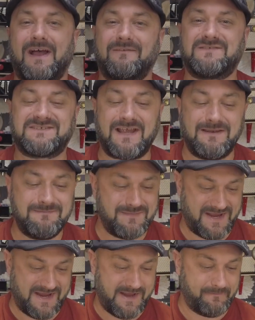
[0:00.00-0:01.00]
have sent
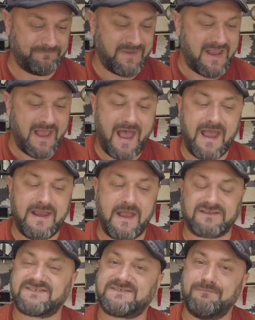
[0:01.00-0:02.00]
me
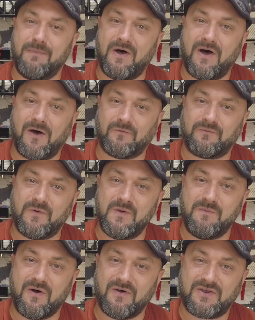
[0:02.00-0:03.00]
a smart
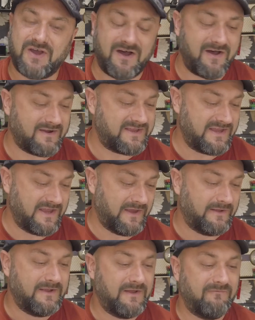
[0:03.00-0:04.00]
robot car
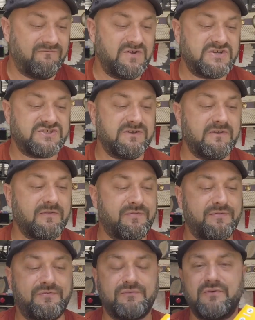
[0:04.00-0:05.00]
kit version
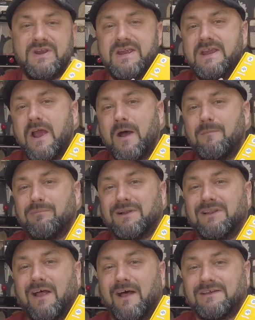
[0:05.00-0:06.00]
3
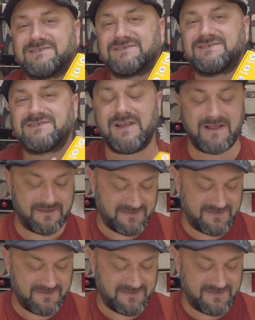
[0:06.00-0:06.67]
plus.